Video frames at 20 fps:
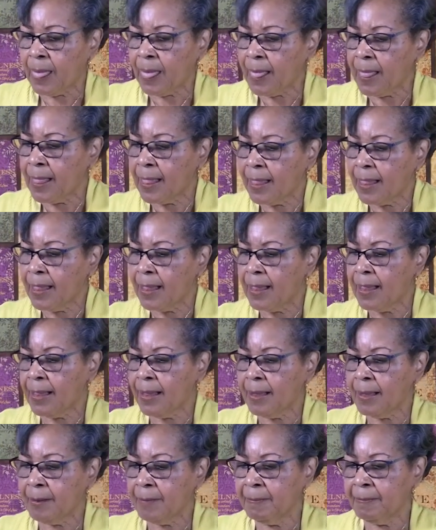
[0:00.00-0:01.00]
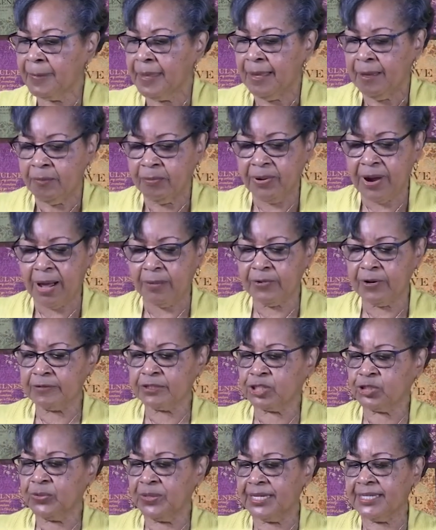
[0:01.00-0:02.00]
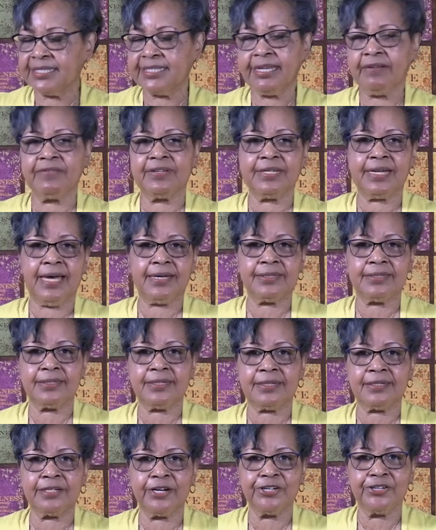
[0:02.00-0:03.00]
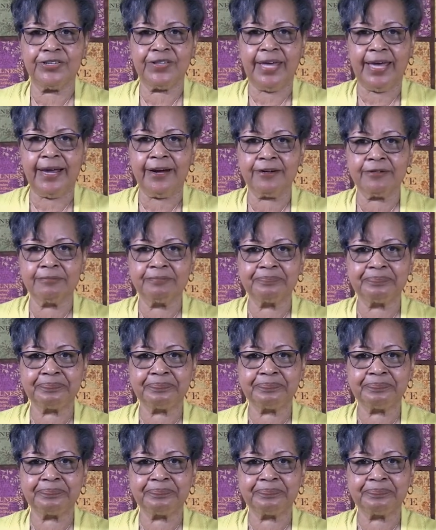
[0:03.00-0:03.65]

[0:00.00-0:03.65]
Mm-hmm. Proverbs 27:19. Are you there?